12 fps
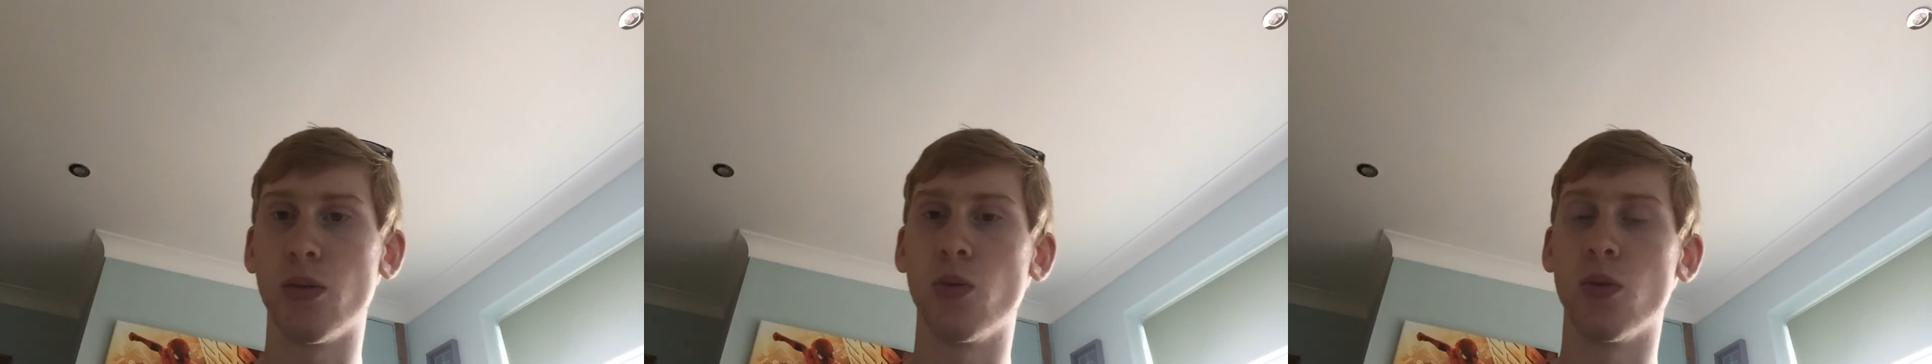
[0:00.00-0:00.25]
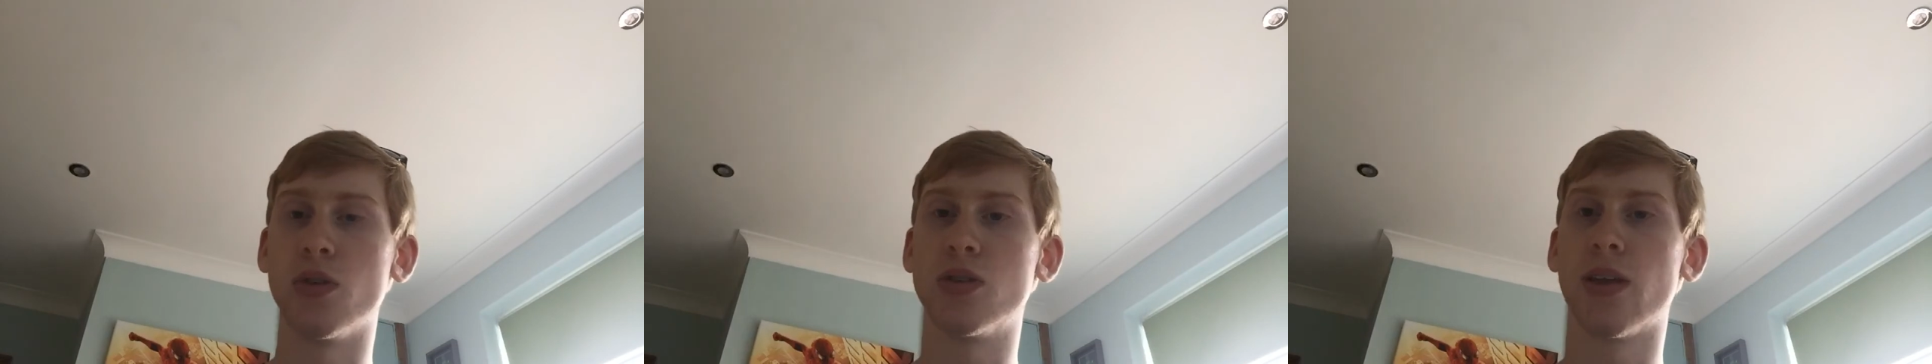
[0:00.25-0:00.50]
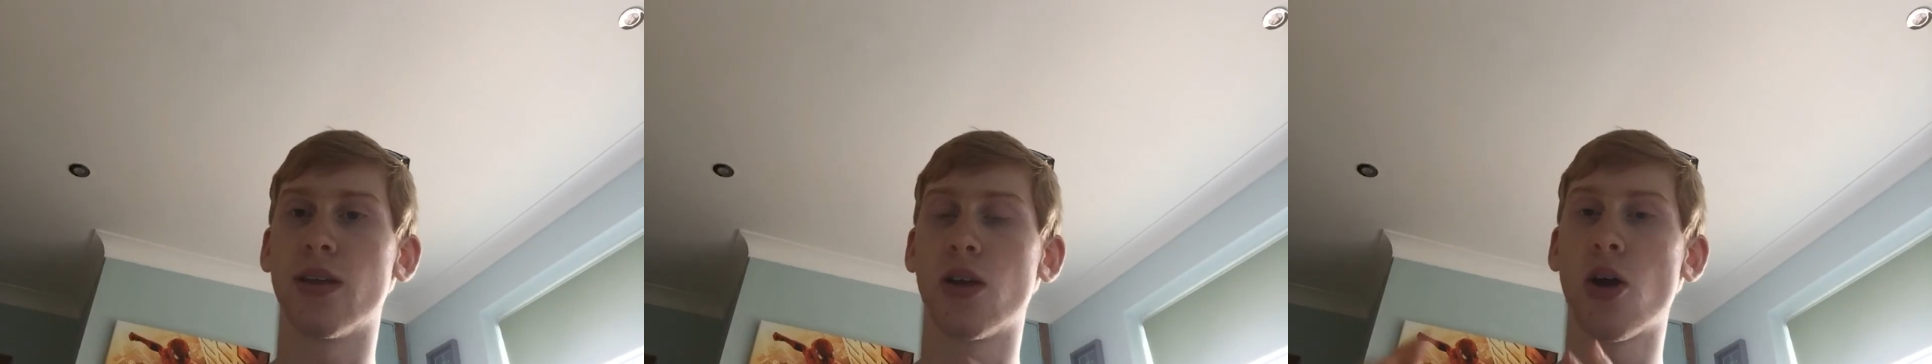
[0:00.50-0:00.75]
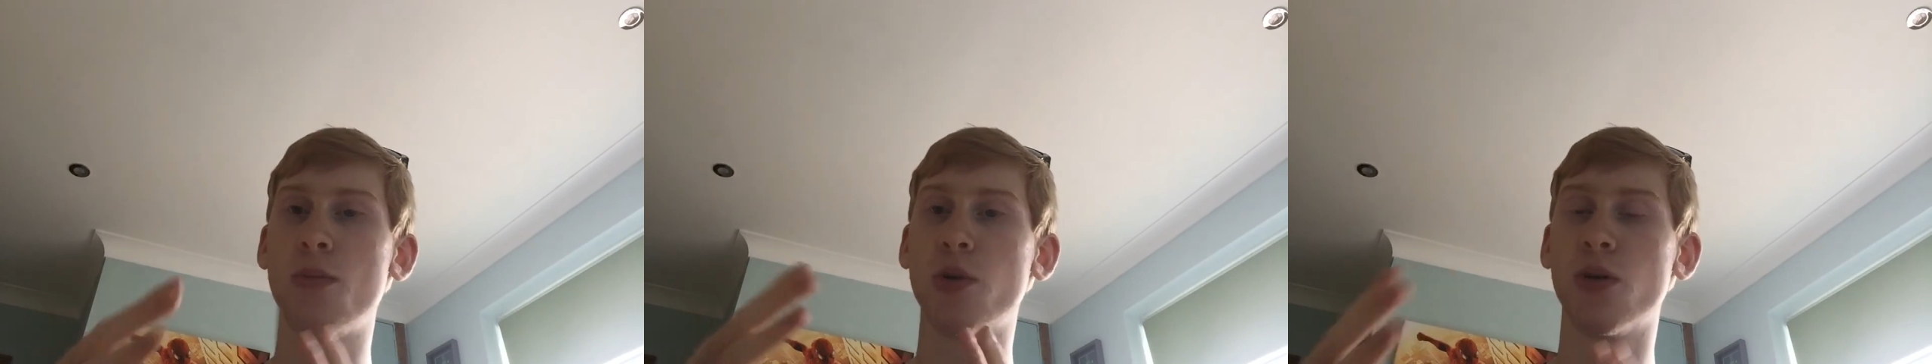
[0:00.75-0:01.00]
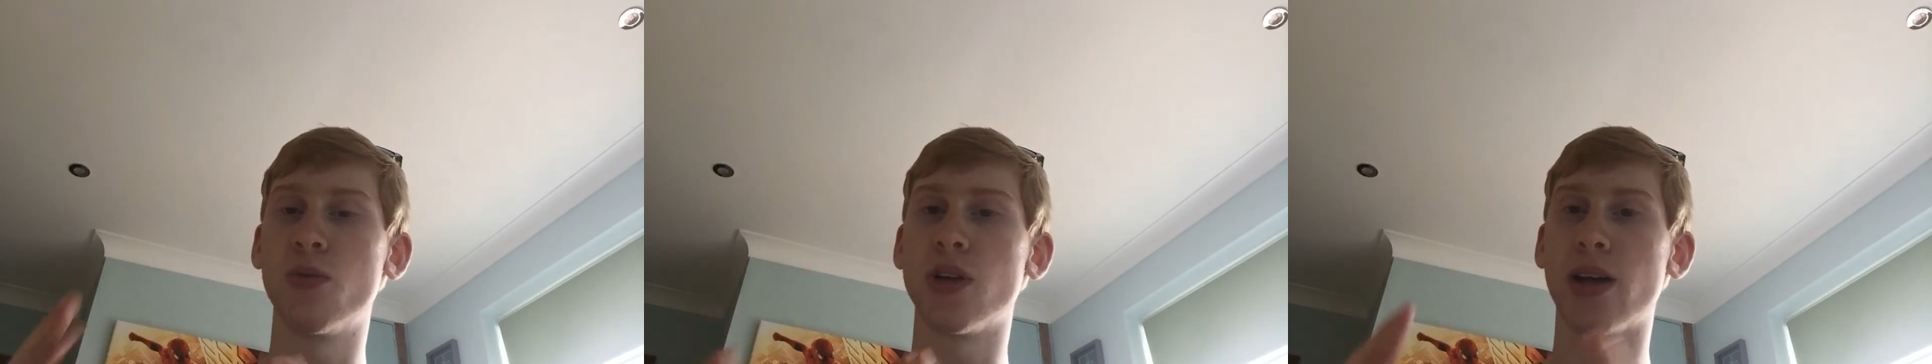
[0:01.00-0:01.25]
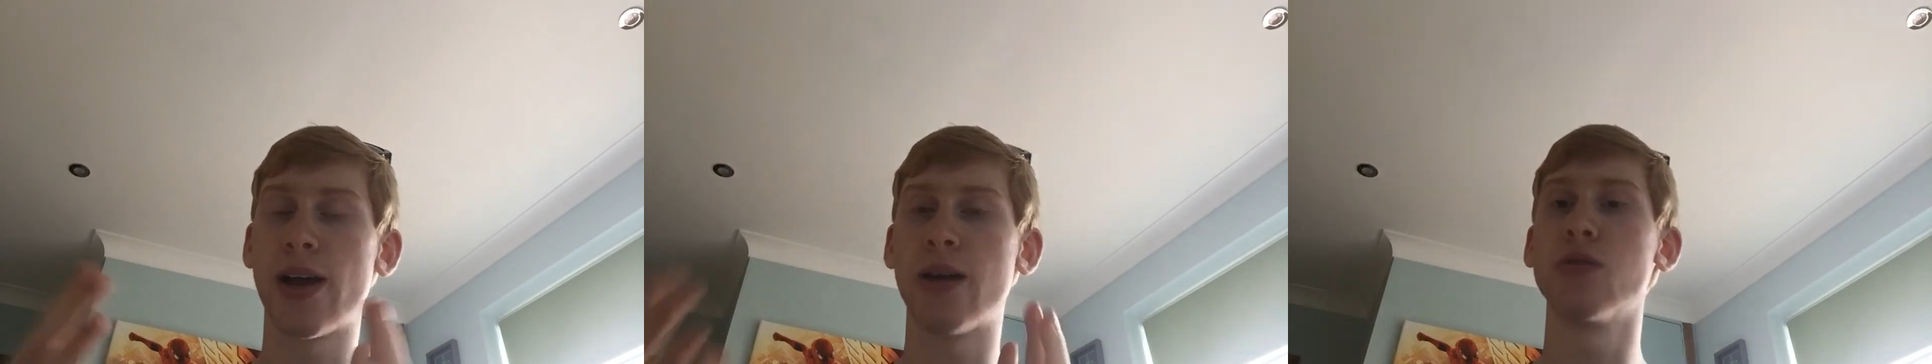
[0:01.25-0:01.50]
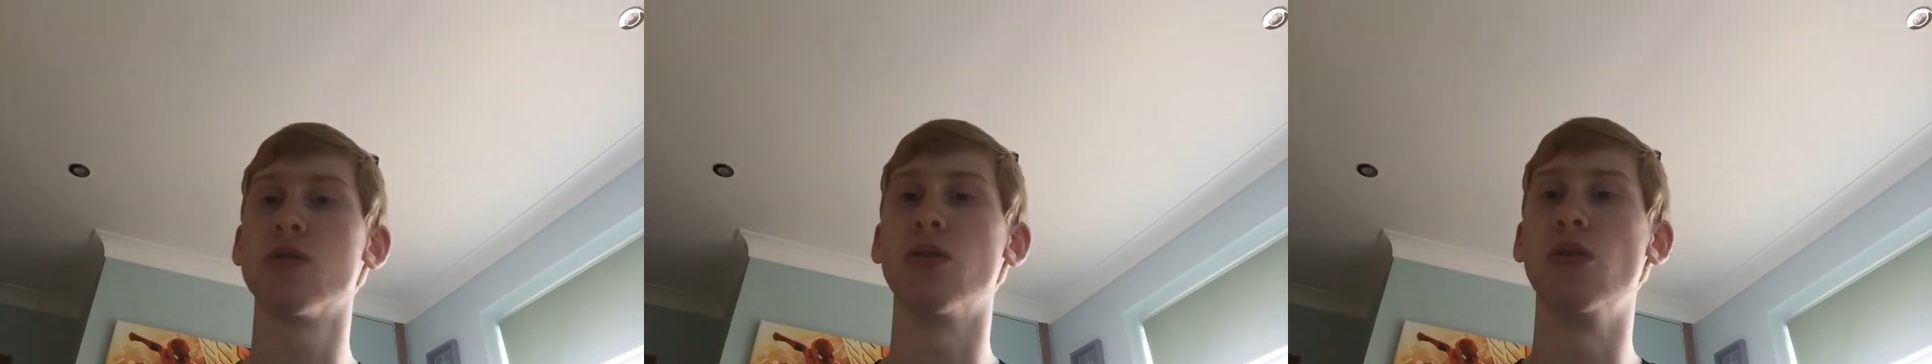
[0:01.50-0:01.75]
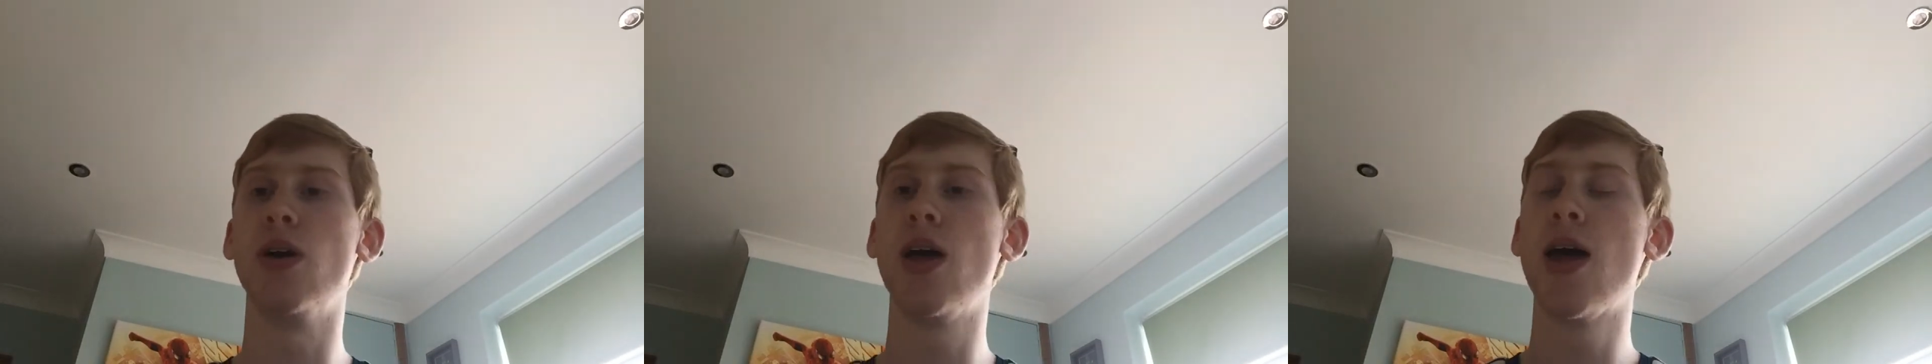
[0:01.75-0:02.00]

was that the Comintern was a council,